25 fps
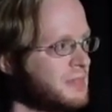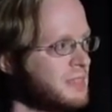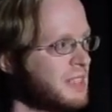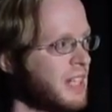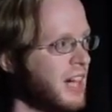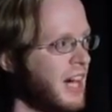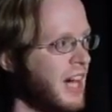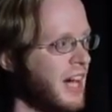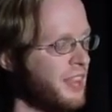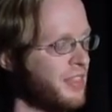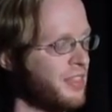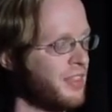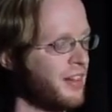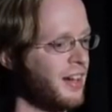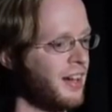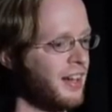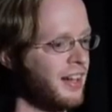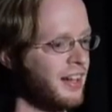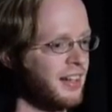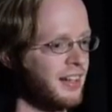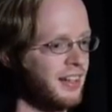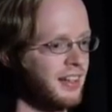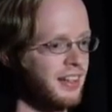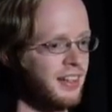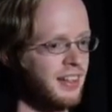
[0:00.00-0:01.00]
I
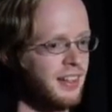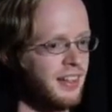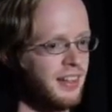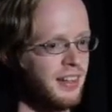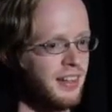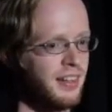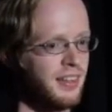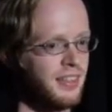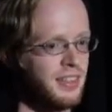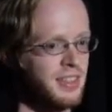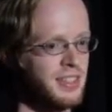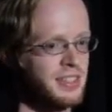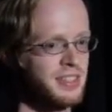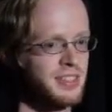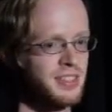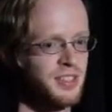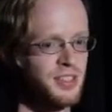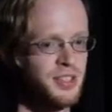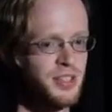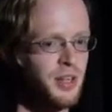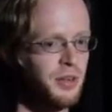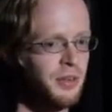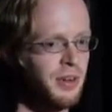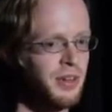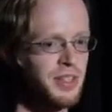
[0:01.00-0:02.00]
thought, this, there's
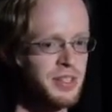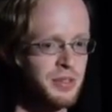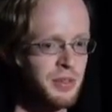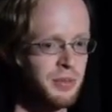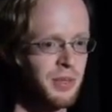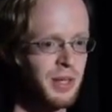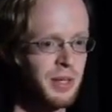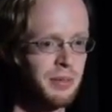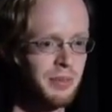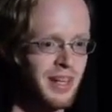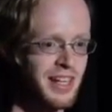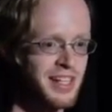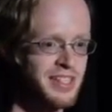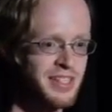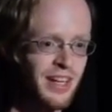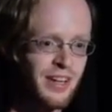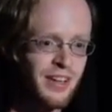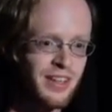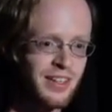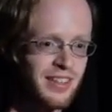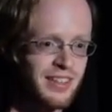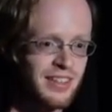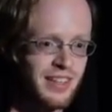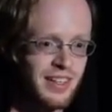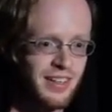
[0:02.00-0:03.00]
no way this will work, but I
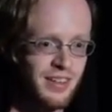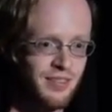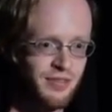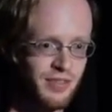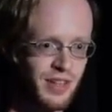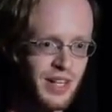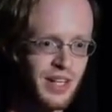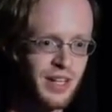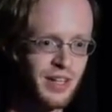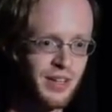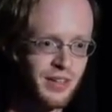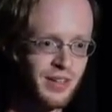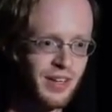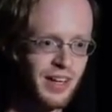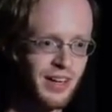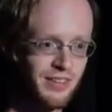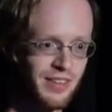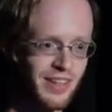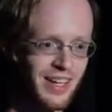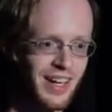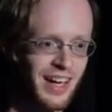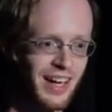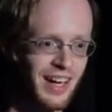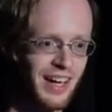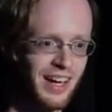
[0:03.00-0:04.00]
saw a video of a
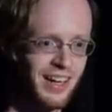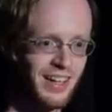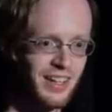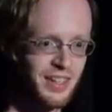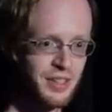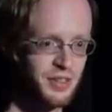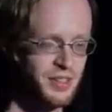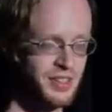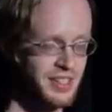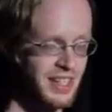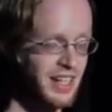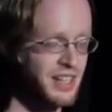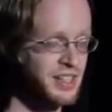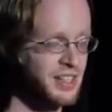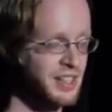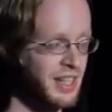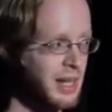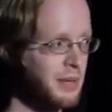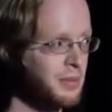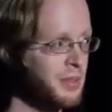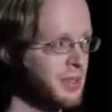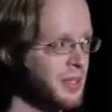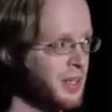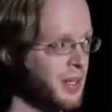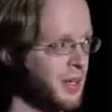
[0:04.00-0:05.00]
guy who was actually
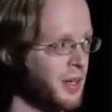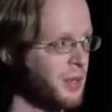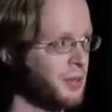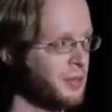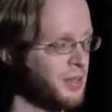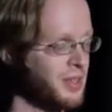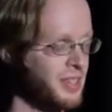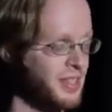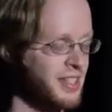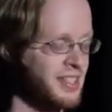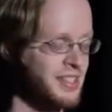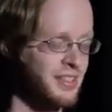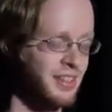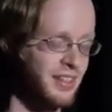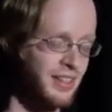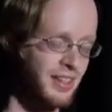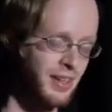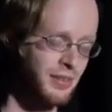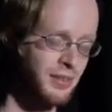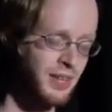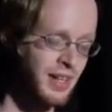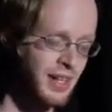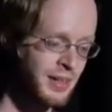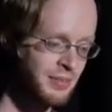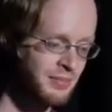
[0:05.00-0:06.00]
able to code with this, so I thought,
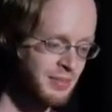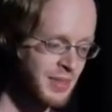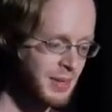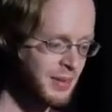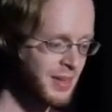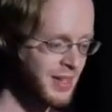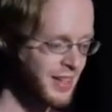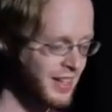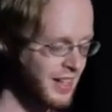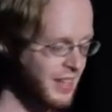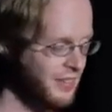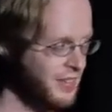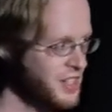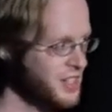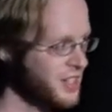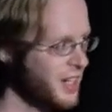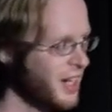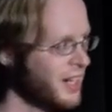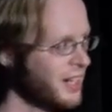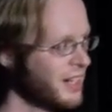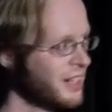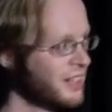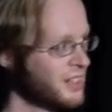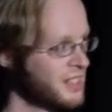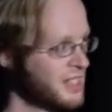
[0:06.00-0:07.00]
well, maybe I'll give it a
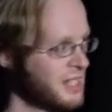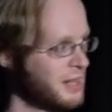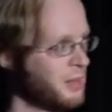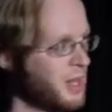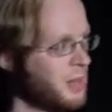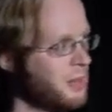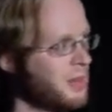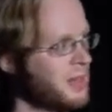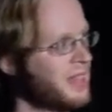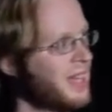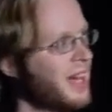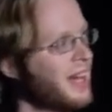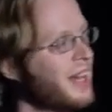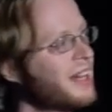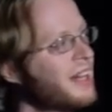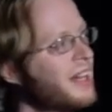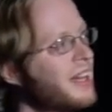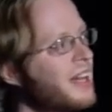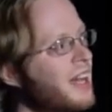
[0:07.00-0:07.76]
shot. You'll see more about that.